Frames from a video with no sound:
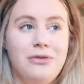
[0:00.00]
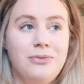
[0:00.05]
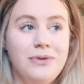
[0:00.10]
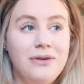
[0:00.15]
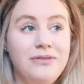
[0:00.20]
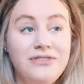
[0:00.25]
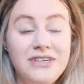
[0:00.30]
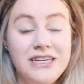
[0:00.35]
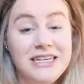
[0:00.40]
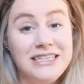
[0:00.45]

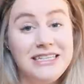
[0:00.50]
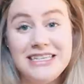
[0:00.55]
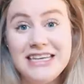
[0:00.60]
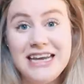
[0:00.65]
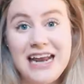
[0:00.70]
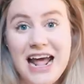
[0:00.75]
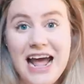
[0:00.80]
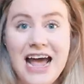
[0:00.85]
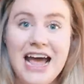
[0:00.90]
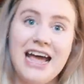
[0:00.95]
thrifting
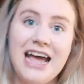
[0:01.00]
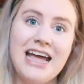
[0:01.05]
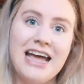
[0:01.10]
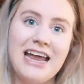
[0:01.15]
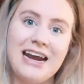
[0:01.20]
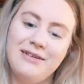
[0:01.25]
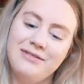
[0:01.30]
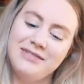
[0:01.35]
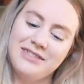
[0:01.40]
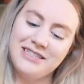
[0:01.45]
today,
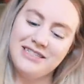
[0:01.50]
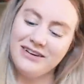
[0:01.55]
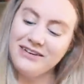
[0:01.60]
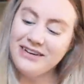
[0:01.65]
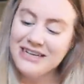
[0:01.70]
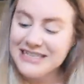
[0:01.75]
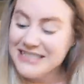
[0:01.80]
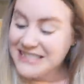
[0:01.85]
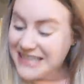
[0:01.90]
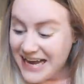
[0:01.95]
and I'm so
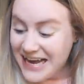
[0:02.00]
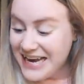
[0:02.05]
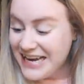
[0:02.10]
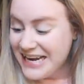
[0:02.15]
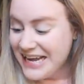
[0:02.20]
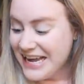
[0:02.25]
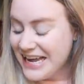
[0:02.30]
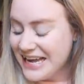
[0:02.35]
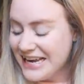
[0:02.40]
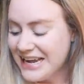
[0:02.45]

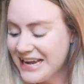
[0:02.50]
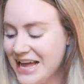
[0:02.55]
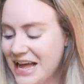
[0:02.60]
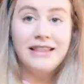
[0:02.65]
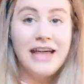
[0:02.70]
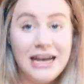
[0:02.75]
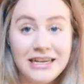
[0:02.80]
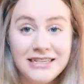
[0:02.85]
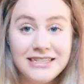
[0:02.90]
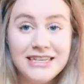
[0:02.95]
excited.
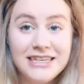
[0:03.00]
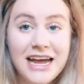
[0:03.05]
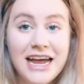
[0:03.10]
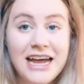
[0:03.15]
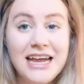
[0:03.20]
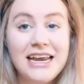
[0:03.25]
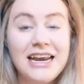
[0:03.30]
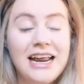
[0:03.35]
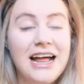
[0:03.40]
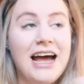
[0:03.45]
Last
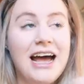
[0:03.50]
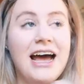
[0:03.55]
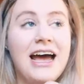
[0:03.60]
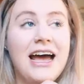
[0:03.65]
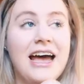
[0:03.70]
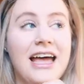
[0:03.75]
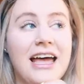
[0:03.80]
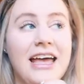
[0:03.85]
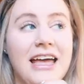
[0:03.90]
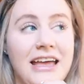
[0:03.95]
night,
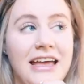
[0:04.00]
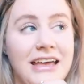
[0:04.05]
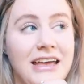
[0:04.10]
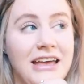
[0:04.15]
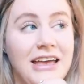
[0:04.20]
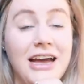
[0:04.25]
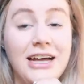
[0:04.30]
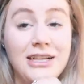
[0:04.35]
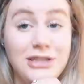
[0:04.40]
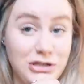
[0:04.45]

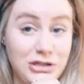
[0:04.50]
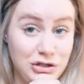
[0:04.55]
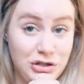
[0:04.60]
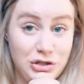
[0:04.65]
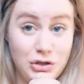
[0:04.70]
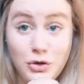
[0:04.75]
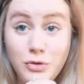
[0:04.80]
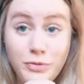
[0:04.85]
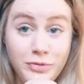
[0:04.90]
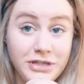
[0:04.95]
I got
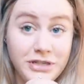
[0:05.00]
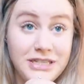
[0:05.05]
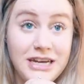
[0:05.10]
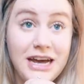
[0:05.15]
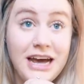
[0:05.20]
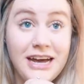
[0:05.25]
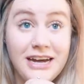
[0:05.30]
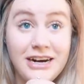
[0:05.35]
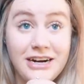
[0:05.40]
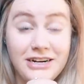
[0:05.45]
super
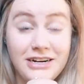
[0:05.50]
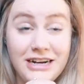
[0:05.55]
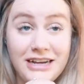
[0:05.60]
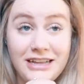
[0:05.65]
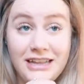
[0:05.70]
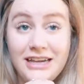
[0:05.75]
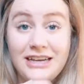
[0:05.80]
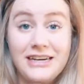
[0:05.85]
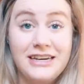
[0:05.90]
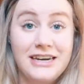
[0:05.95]
tired
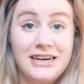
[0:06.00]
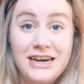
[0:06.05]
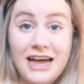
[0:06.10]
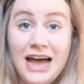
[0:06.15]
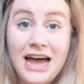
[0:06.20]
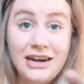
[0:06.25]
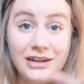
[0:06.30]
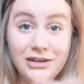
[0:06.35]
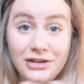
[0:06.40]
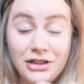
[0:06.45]
at like
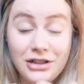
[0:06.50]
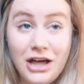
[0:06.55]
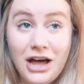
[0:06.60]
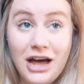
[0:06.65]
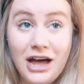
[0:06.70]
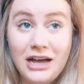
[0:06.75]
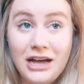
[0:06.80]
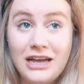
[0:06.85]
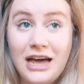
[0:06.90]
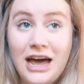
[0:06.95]
9
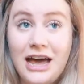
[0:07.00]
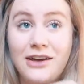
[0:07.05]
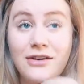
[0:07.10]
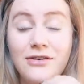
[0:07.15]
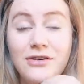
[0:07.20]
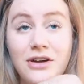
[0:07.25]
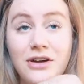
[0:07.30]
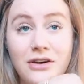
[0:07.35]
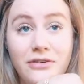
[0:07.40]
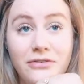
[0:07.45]
o'clock. I
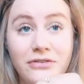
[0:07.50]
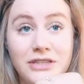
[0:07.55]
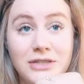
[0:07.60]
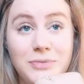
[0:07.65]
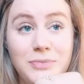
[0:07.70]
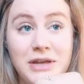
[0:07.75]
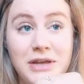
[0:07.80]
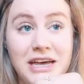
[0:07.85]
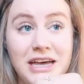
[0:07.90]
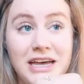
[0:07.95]
don't know if it's
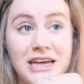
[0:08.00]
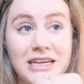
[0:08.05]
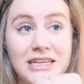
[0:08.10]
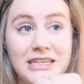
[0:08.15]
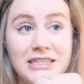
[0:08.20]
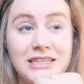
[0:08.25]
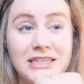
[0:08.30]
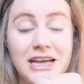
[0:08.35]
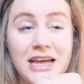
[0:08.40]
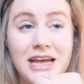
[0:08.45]

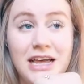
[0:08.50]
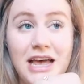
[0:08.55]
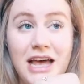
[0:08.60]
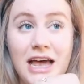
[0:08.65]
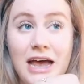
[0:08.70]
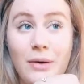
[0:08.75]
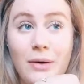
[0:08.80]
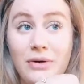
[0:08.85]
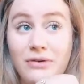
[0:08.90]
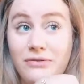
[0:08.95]
because
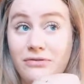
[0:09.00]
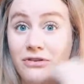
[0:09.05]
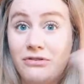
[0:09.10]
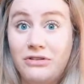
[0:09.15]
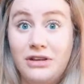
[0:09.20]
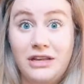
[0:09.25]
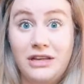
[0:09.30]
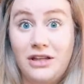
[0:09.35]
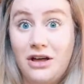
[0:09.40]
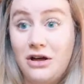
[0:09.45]
I went for a
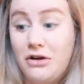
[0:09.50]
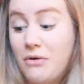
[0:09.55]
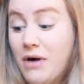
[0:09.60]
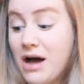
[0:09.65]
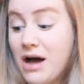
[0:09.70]
really long